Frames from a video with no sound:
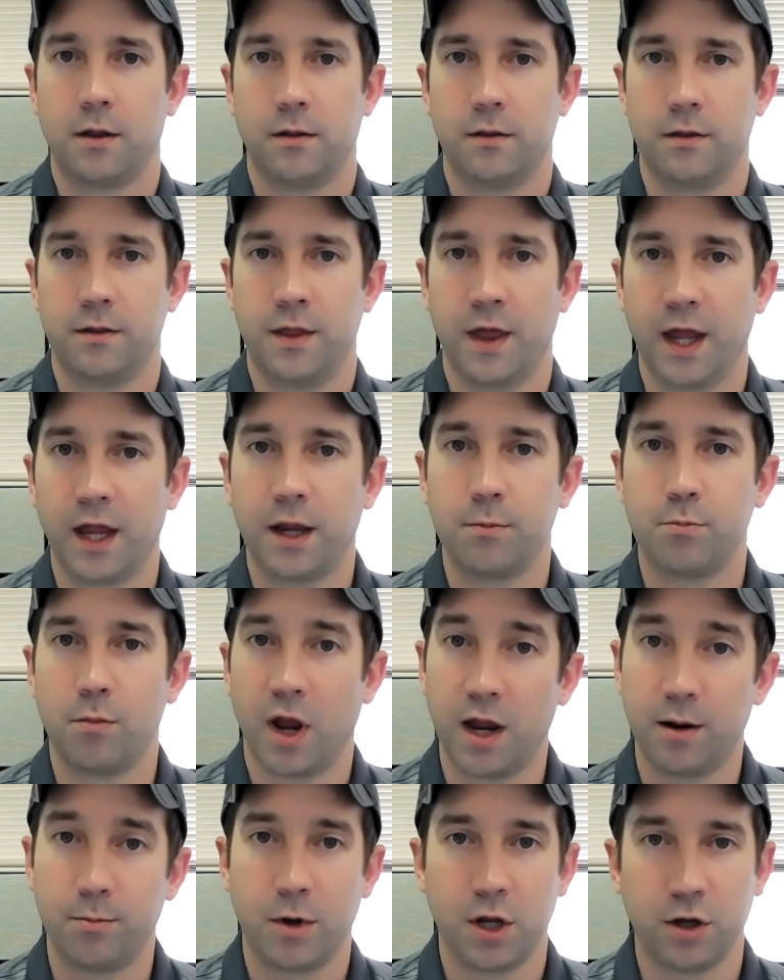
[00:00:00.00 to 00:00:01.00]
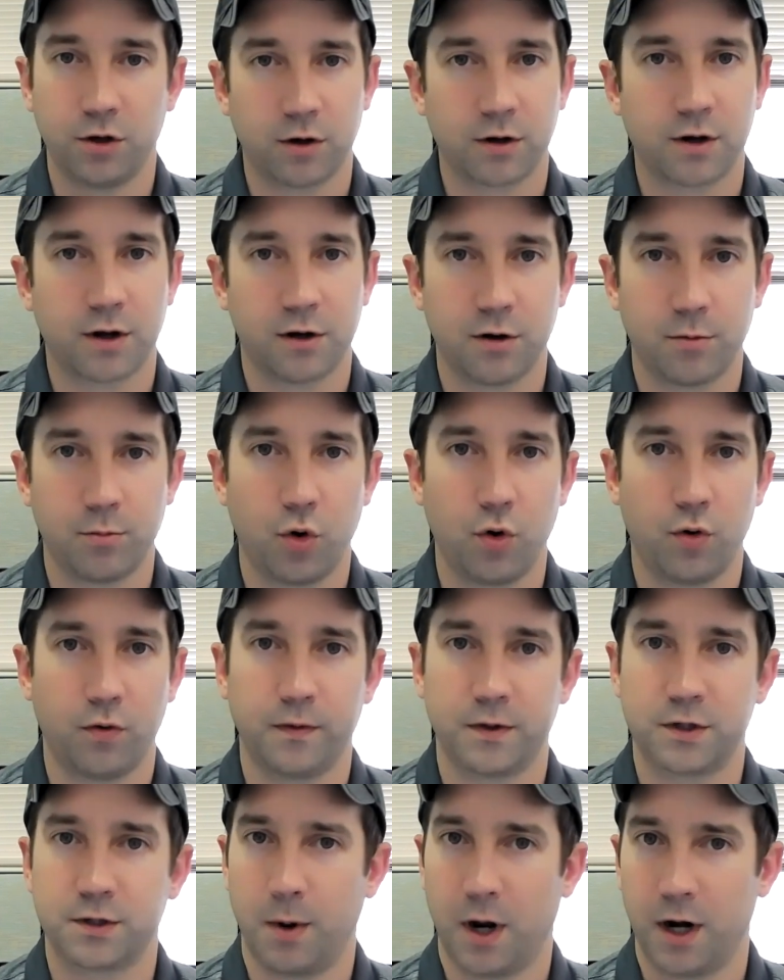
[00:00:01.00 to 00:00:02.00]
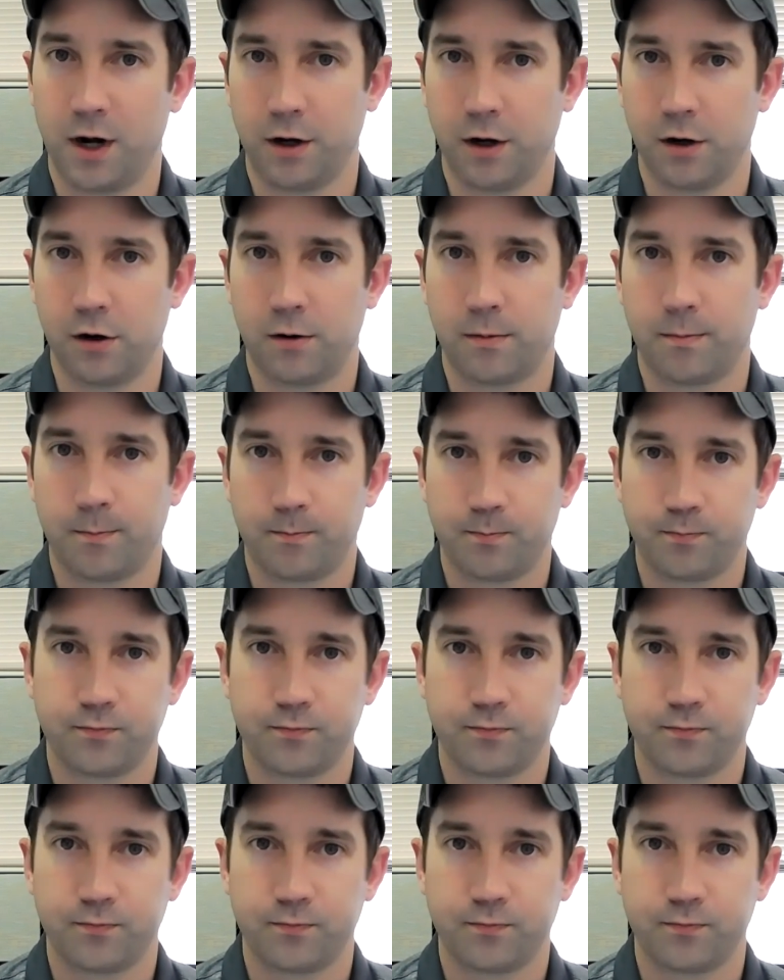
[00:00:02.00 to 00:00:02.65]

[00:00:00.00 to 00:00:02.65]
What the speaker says: They may be looking to move. It's been a year.